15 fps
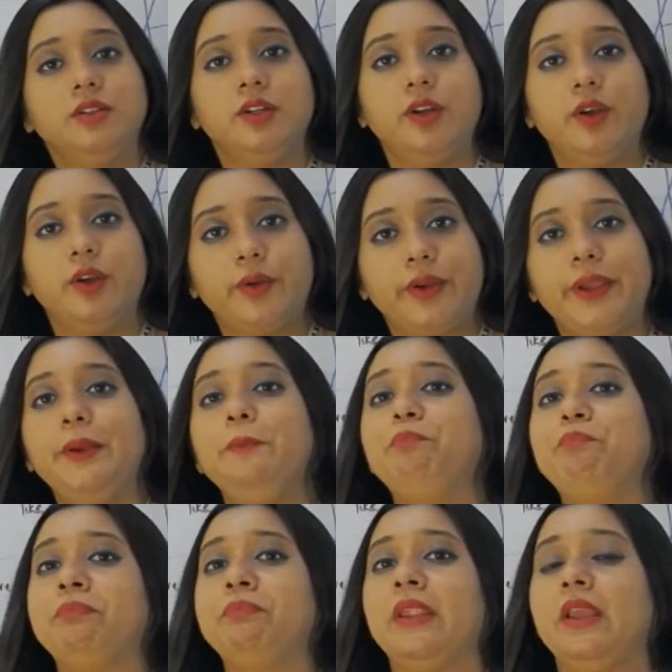Okay,
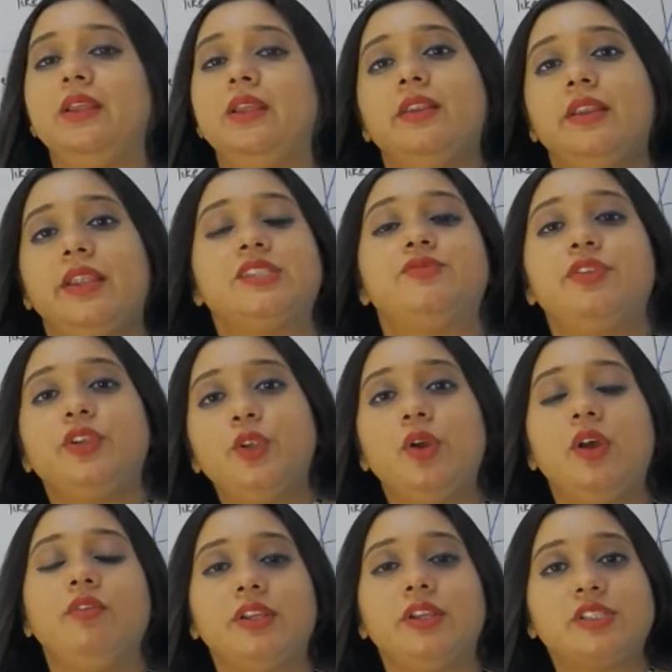in the next video, I
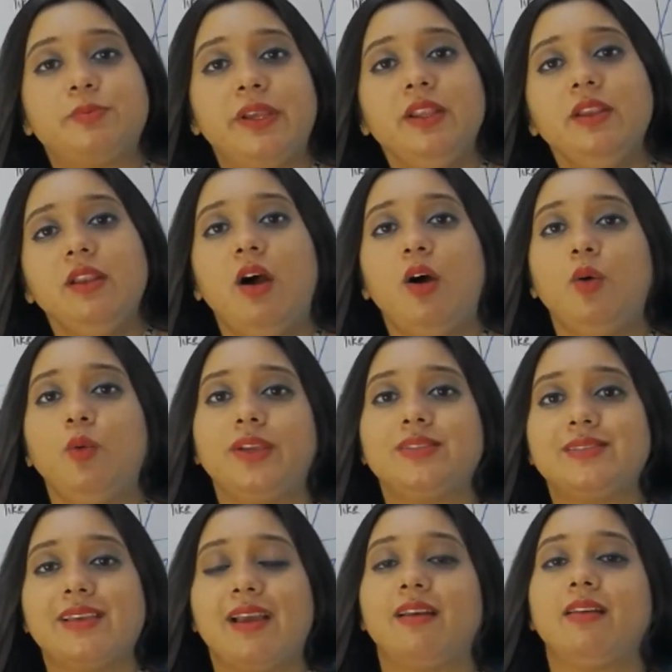will explain how
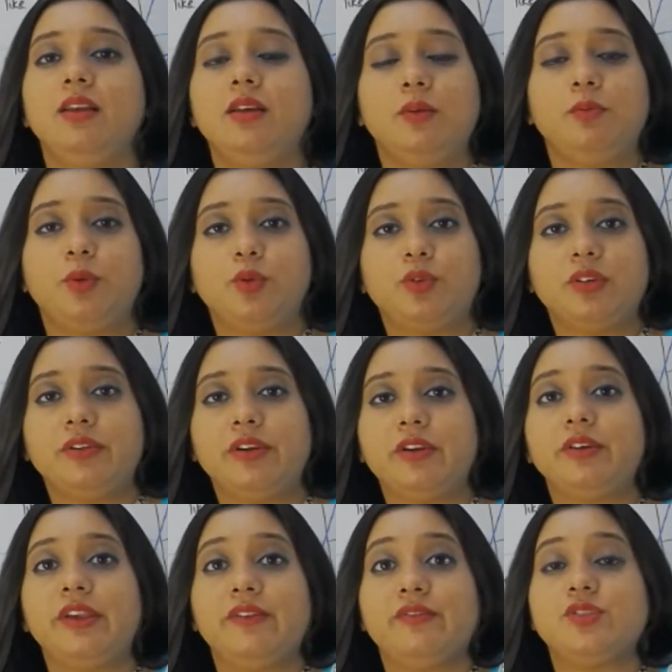exactly computer grader
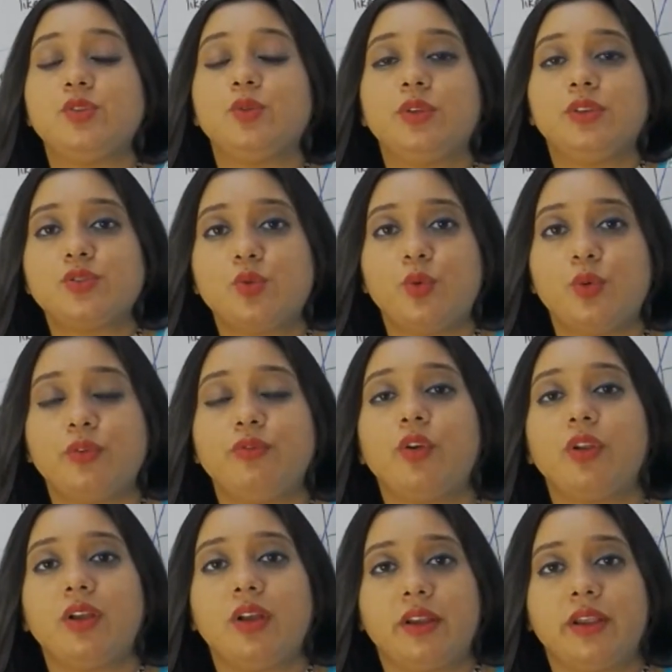gives you the score for
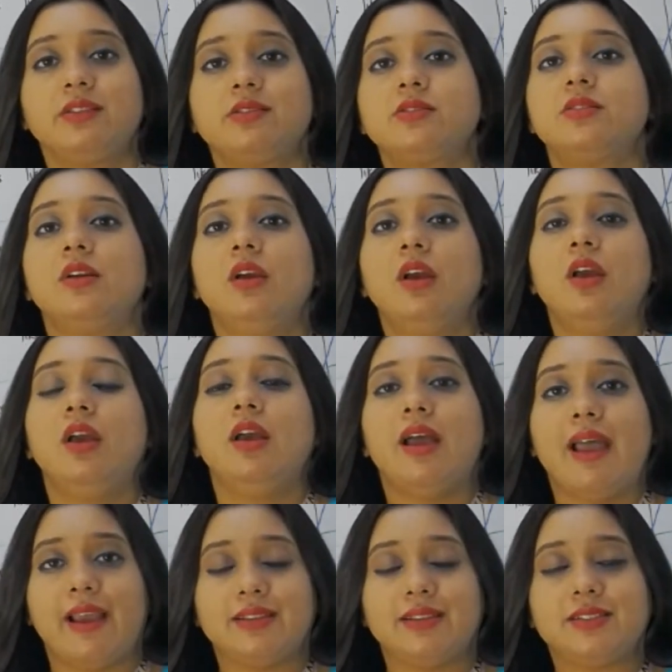correct
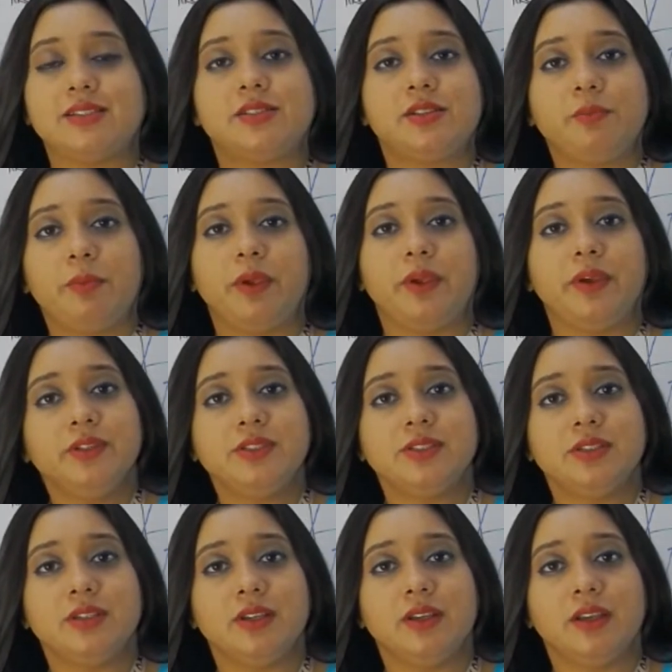adjacent
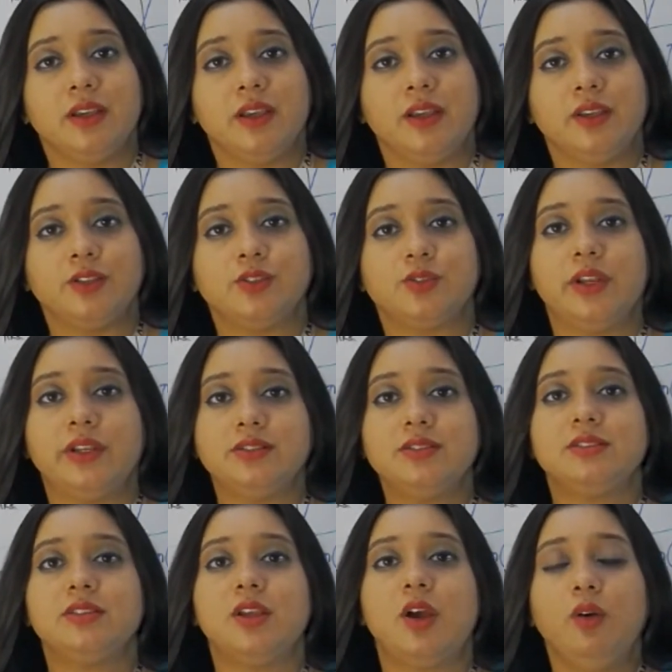pairs. So let us
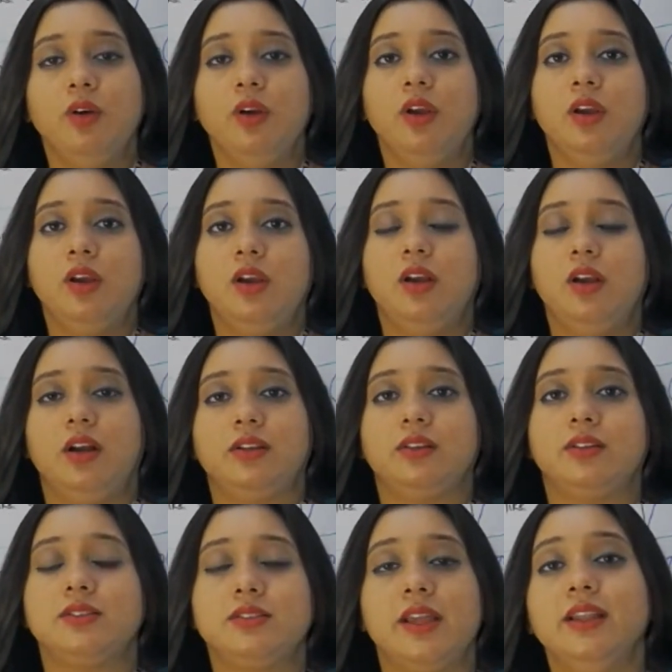now
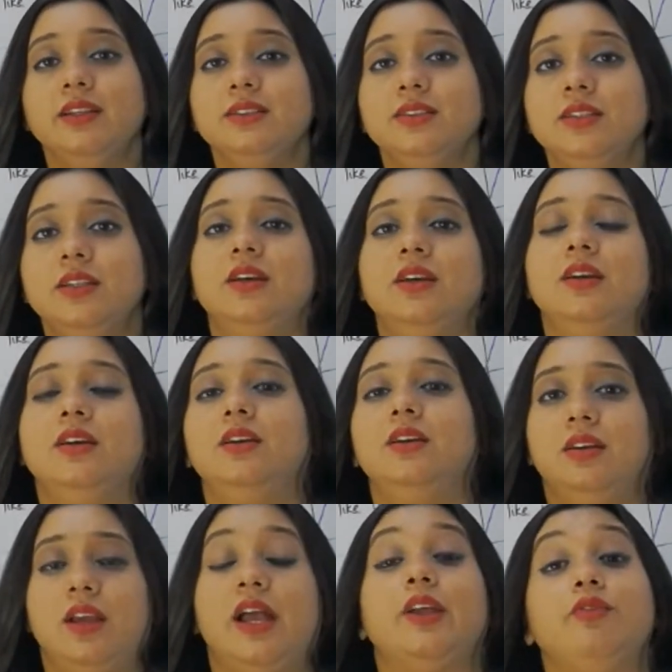understand,
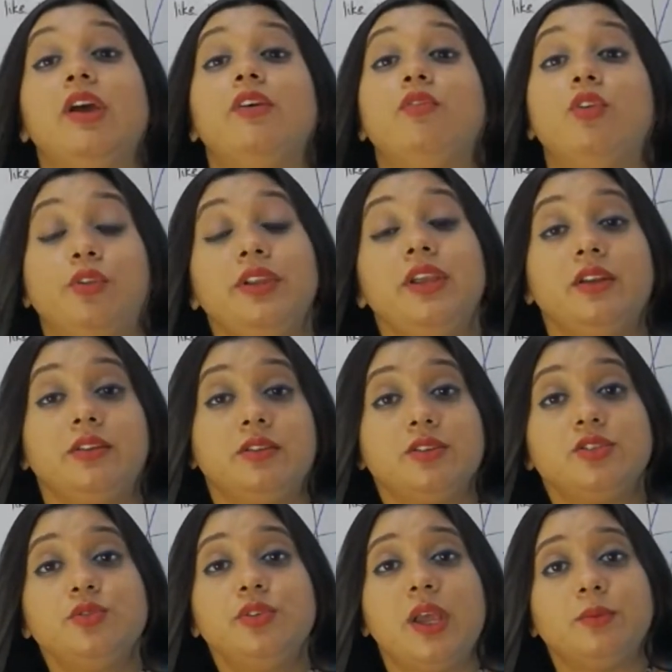and we have already
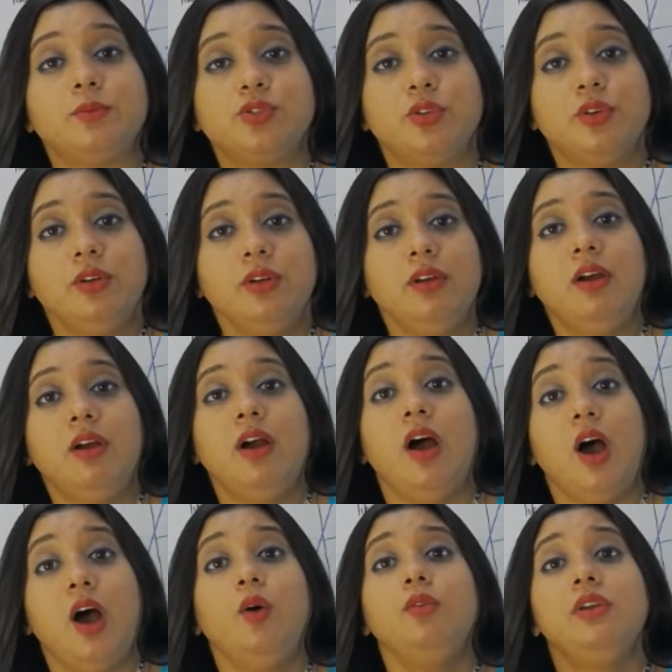understood, I'm sure,
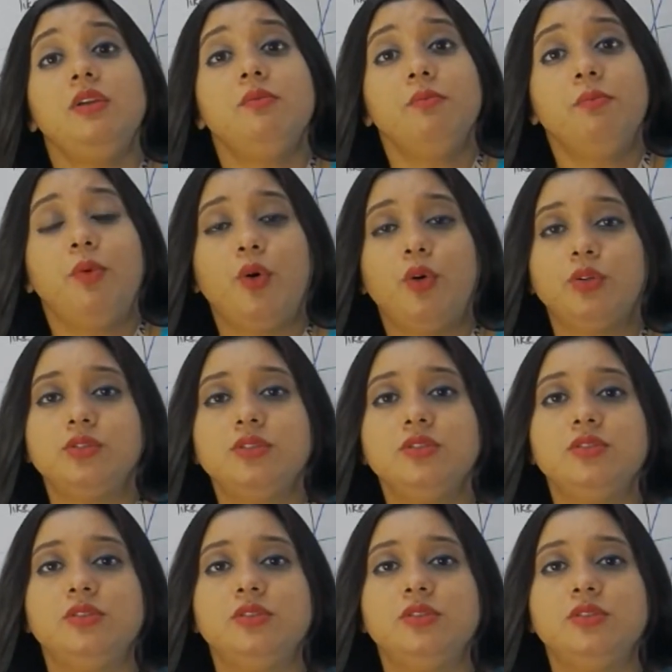how important